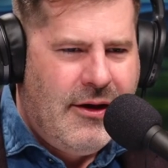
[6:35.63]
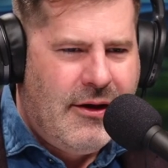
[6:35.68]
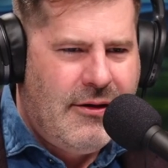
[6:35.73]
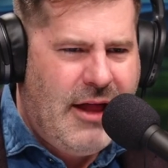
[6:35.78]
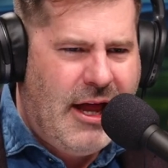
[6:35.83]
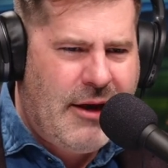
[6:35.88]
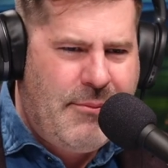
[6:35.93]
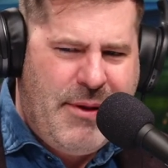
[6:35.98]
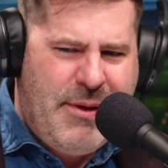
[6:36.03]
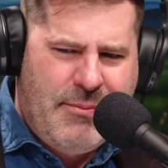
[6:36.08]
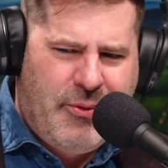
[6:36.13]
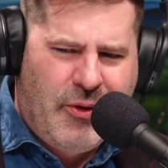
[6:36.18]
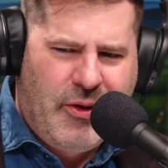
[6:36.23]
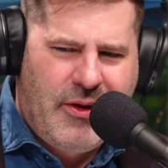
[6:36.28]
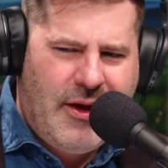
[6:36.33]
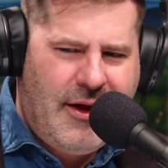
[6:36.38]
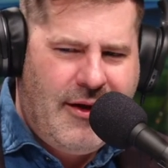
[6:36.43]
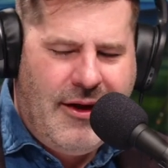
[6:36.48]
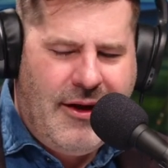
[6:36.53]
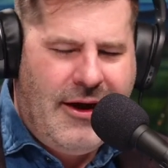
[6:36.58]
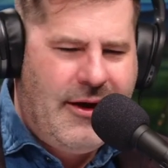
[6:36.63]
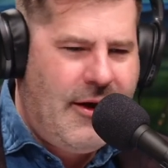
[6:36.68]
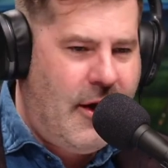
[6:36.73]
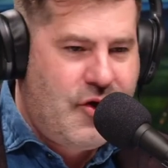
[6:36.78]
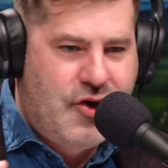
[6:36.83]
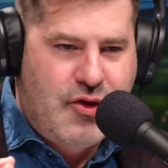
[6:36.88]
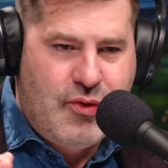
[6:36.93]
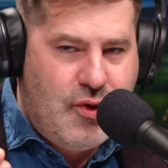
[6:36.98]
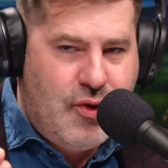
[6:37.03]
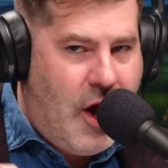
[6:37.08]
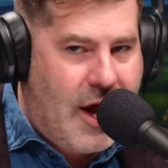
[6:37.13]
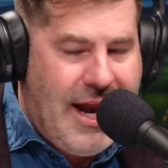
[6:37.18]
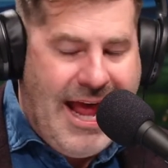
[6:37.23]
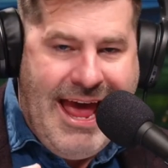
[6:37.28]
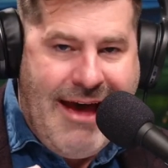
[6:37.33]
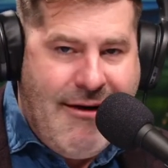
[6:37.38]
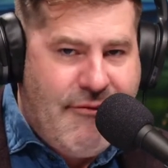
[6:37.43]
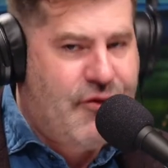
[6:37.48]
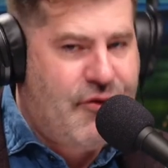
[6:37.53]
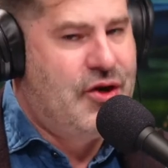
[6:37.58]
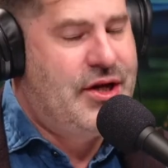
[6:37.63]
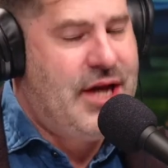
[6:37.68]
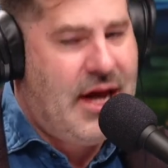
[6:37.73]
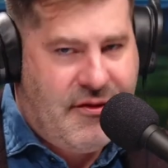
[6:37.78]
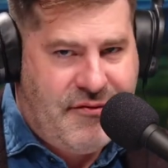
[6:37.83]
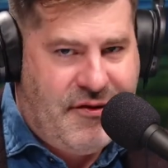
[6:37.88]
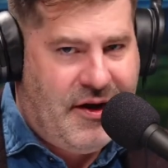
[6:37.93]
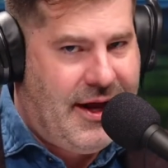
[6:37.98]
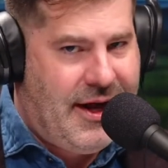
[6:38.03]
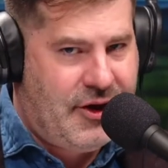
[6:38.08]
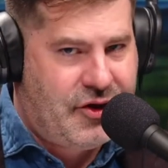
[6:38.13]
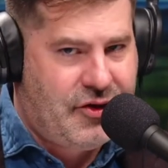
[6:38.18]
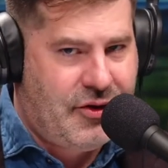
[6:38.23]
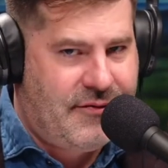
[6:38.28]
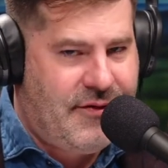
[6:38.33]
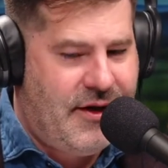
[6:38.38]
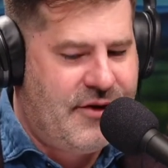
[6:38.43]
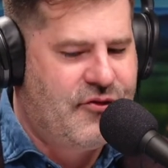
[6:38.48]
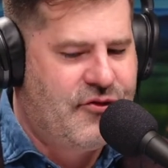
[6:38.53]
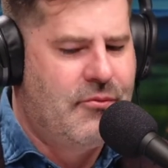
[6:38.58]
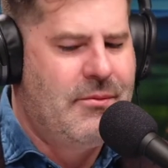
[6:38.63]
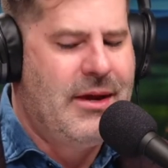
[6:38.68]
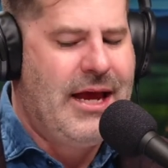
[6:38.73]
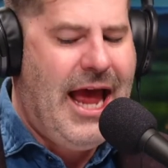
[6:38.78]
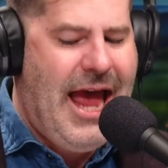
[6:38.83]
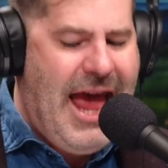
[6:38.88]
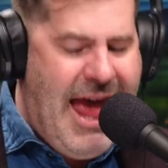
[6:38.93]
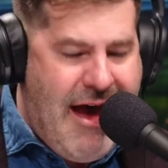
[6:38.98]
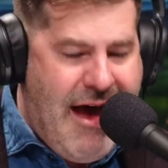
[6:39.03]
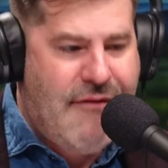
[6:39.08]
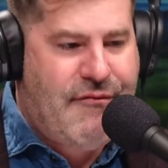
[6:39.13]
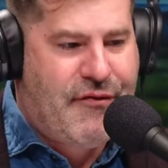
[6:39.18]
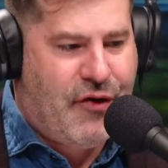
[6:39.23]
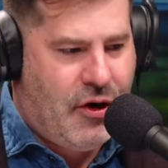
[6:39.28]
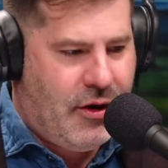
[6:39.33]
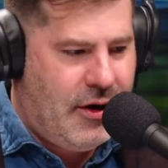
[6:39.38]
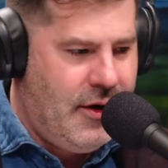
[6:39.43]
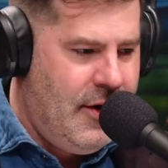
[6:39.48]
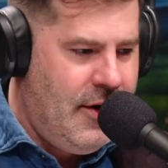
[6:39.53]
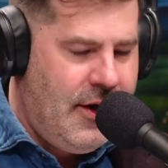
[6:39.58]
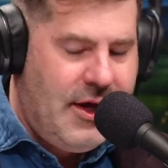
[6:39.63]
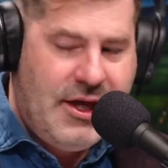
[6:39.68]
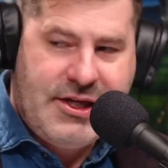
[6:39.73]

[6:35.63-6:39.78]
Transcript: A lot of people, and do not ever take financial advice from me, ever.